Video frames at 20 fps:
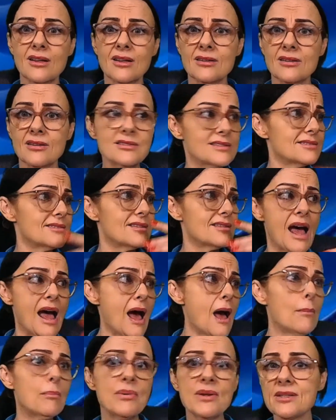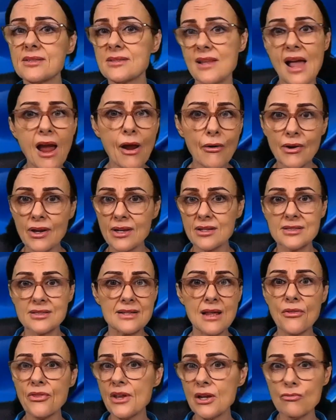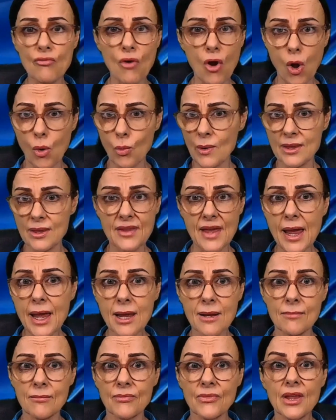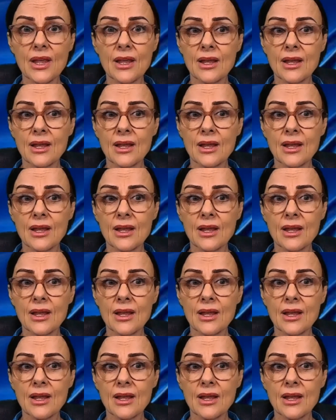There's happy as Larry. There's nothing wrong with them.